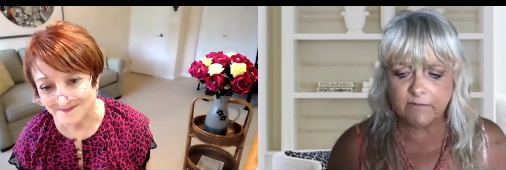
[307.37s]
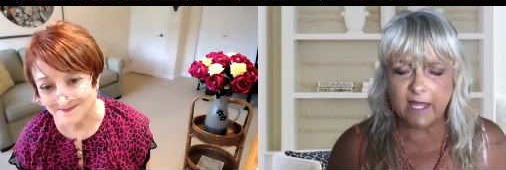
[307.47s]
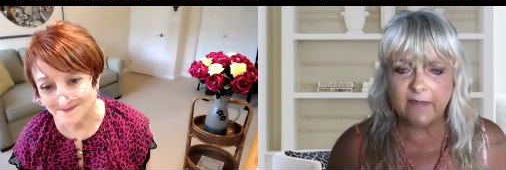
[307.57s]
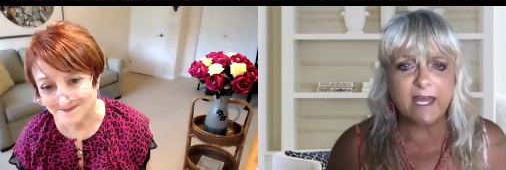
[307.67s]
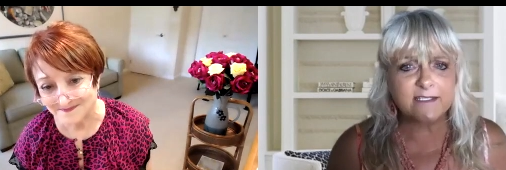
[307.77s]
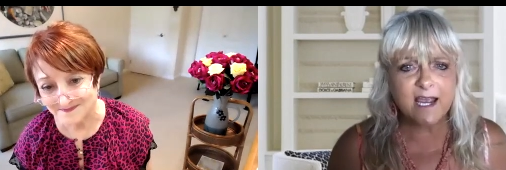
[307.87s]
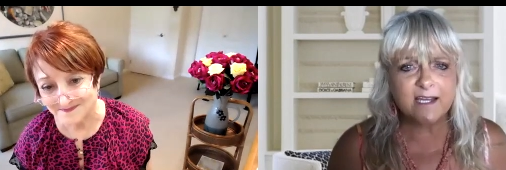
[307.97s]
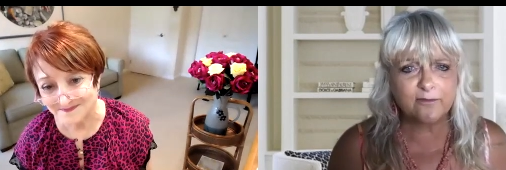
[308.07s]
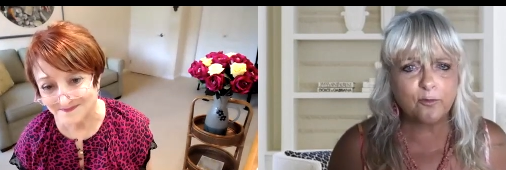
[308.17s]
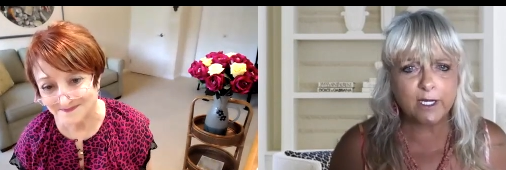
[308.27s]
Speaker 1: and that's
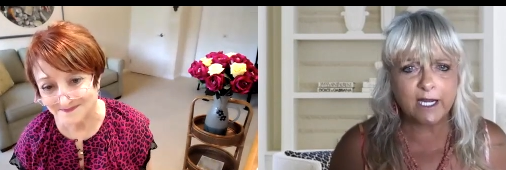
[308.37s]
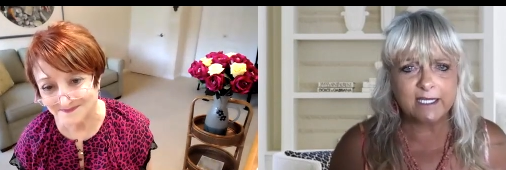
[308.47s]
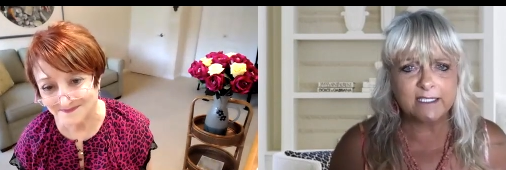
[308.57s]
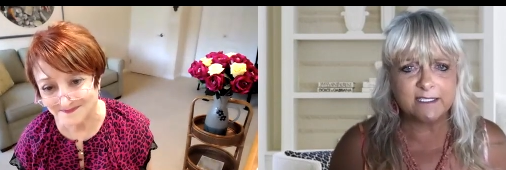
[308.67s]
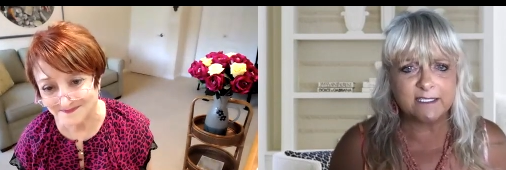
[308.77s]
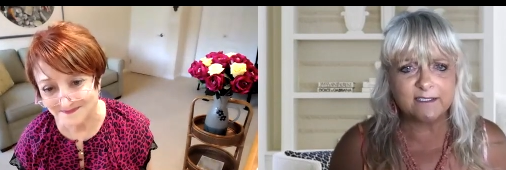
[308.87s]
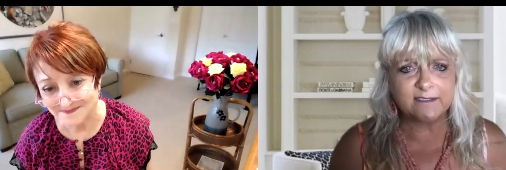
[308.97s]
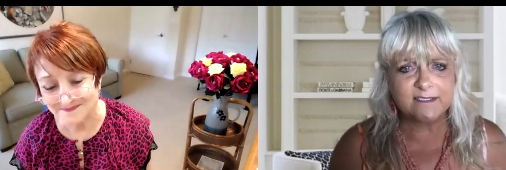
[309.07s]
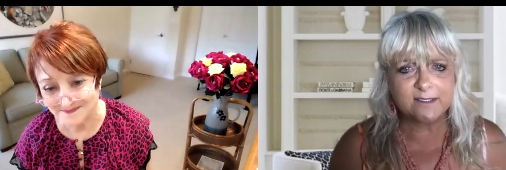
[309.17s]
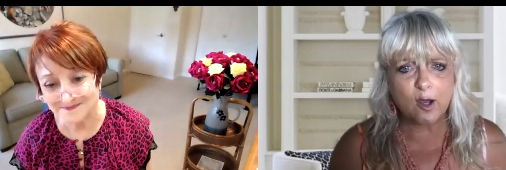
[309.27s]
kind of what i did
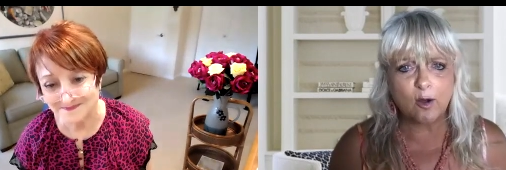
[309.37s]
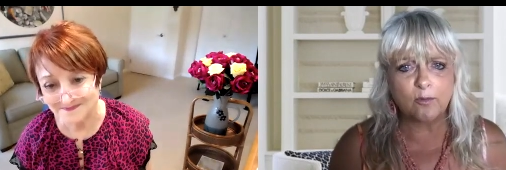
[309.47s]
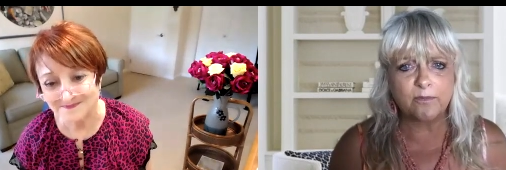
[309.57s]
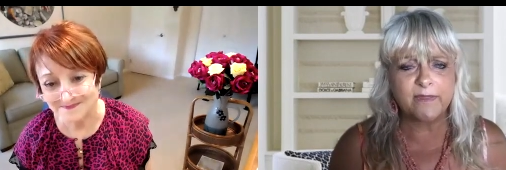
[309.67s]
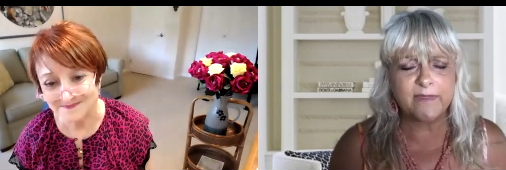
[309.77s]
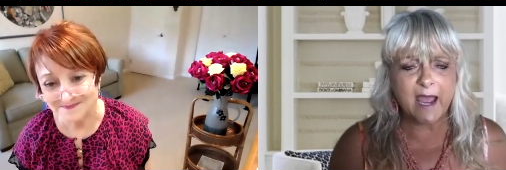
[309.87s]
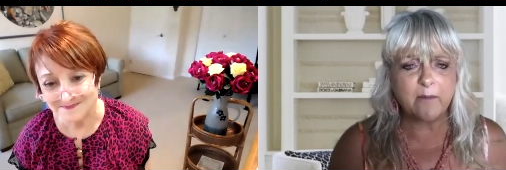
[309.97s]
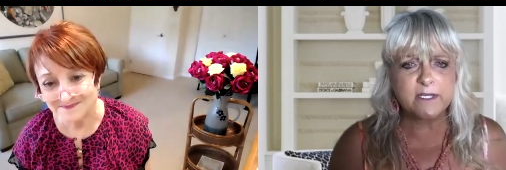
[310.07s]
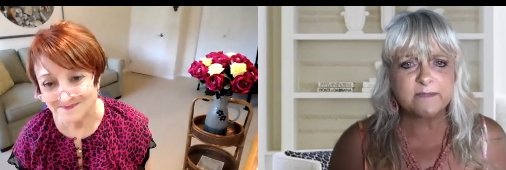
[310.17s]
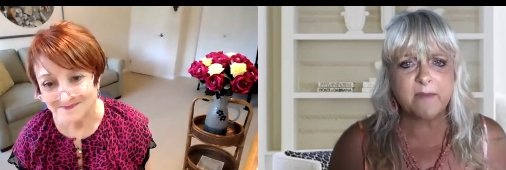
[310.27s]
so that
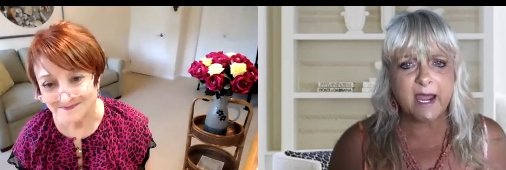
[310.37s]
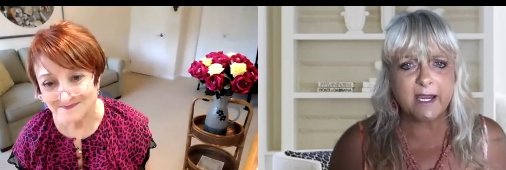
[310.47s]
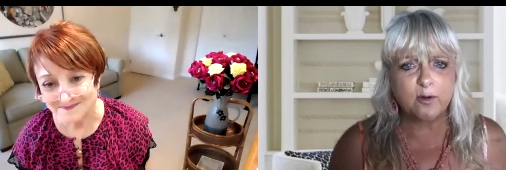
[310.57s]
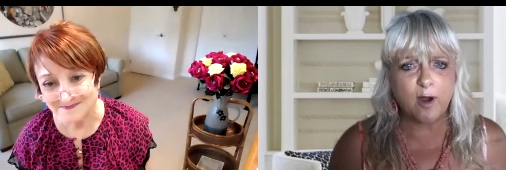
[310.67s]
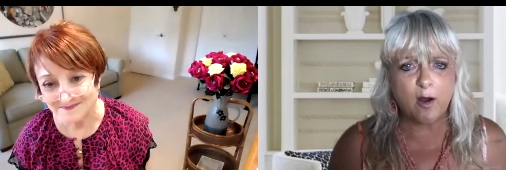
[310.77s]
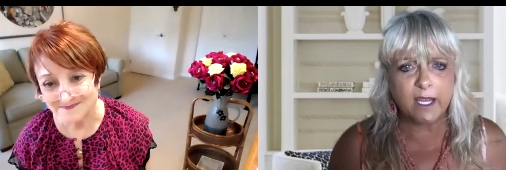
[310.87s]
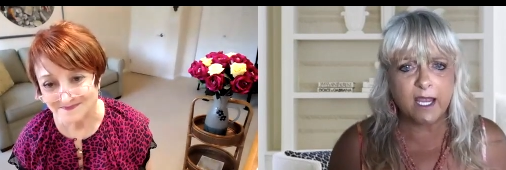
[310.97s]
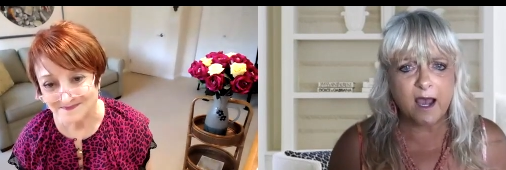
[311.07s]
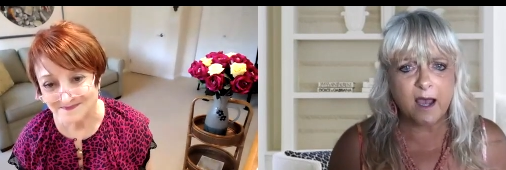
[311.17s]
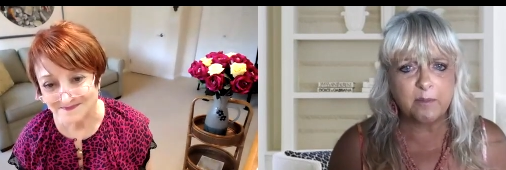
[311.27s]
was my growing
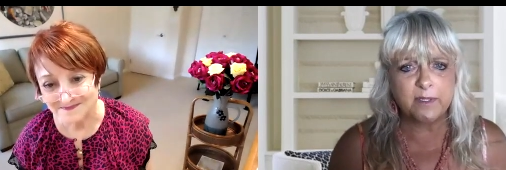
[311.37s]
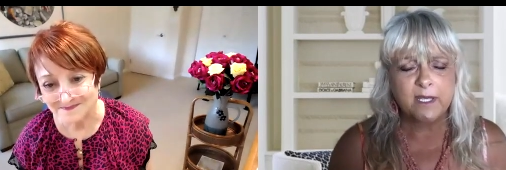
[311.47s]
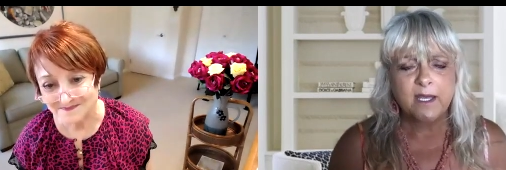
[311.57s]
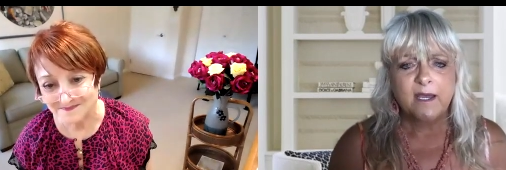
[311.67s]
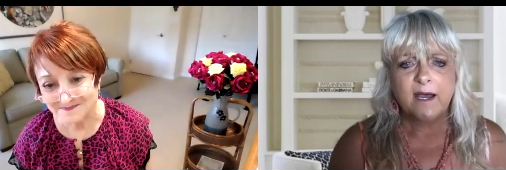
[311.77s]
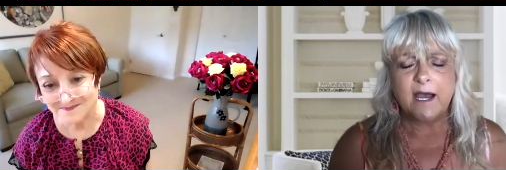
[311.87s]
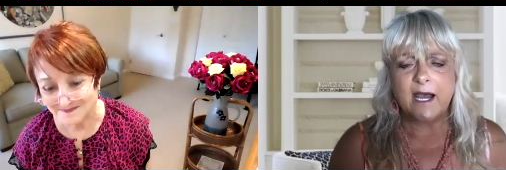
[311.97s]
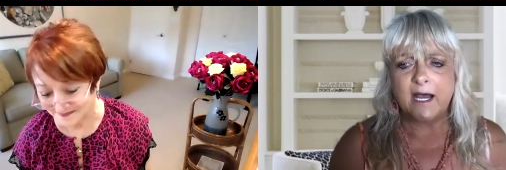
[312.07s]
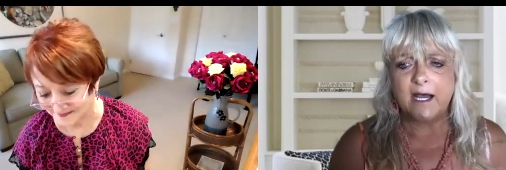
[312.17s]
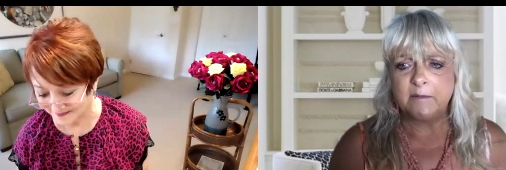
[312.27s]
up
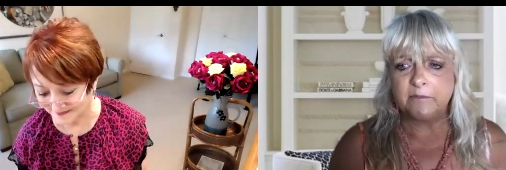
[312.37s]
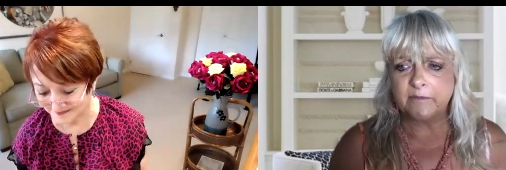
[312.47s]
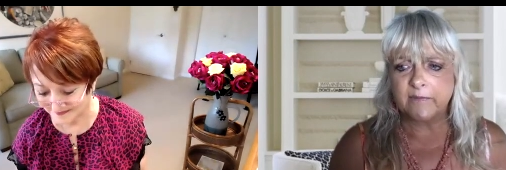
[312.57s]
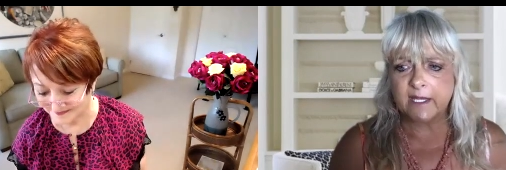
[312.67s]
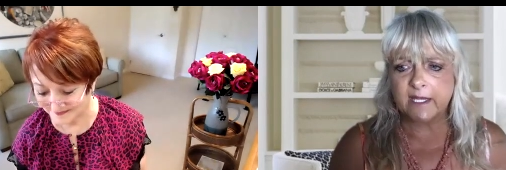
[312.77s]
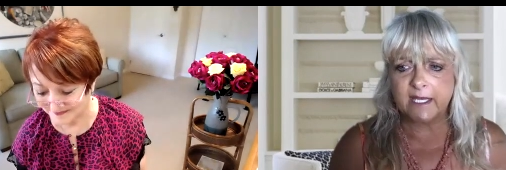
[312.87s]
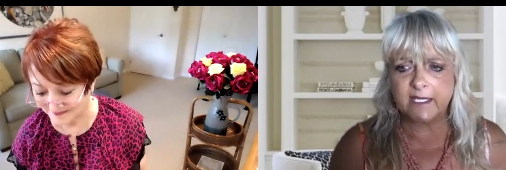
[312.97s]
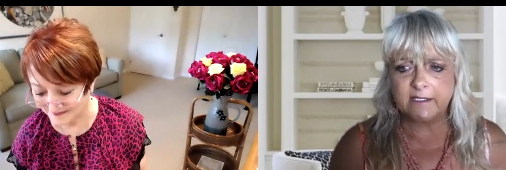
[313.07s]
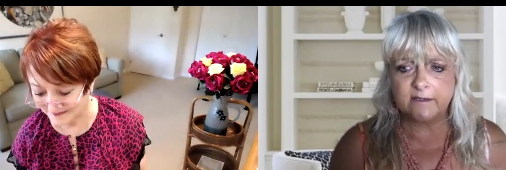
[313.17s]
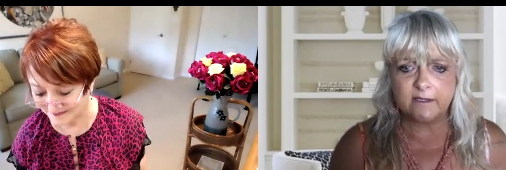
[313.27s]
um,
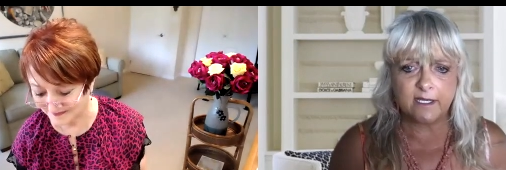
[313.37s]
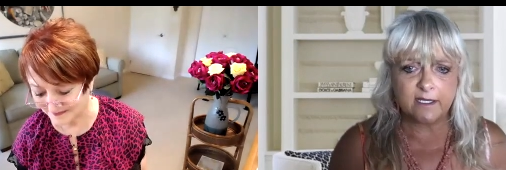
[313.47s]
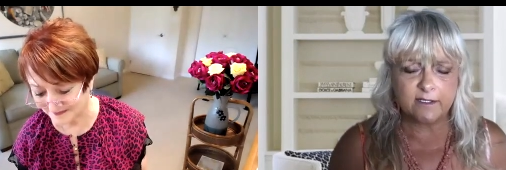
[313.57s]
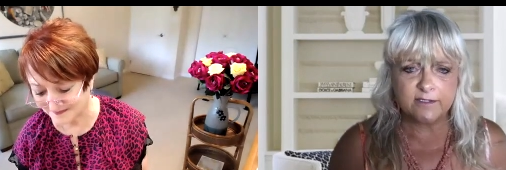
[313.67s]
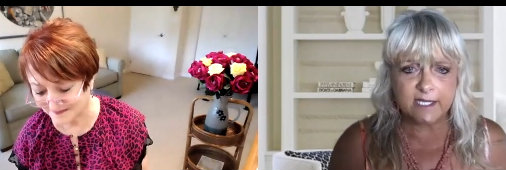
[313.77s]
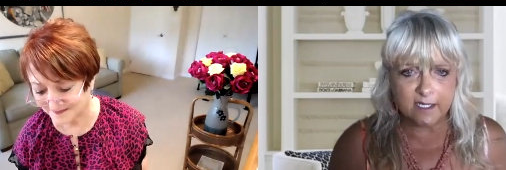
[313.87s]
in you said